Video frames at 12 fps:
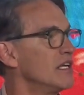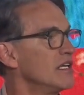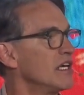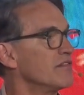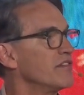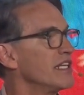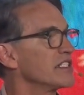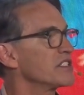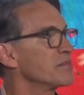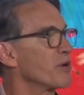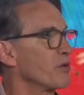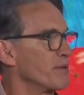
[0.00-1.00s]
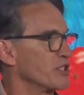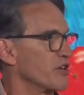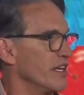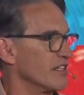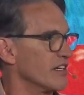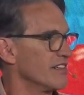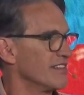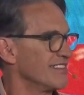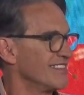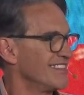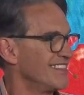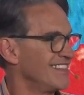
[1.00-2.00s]
of this perpetrator,
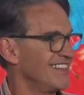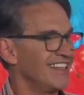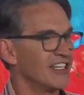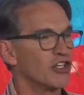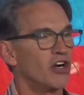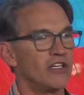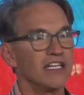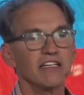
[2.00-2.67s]
calling